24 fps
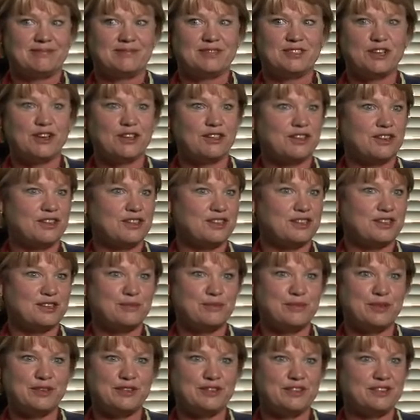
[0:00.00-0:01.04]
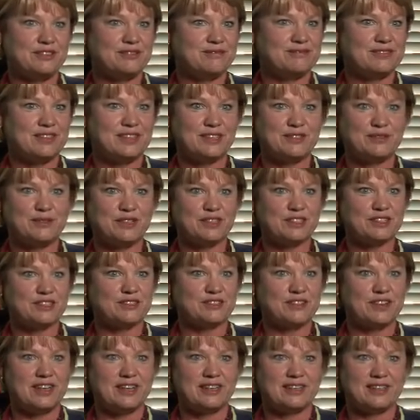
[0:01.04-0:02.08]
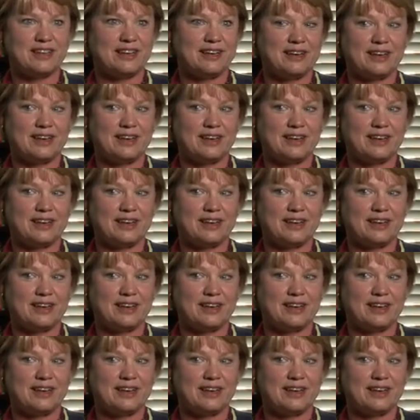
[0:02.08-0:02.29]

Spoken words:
it's all on the computer, and it works great,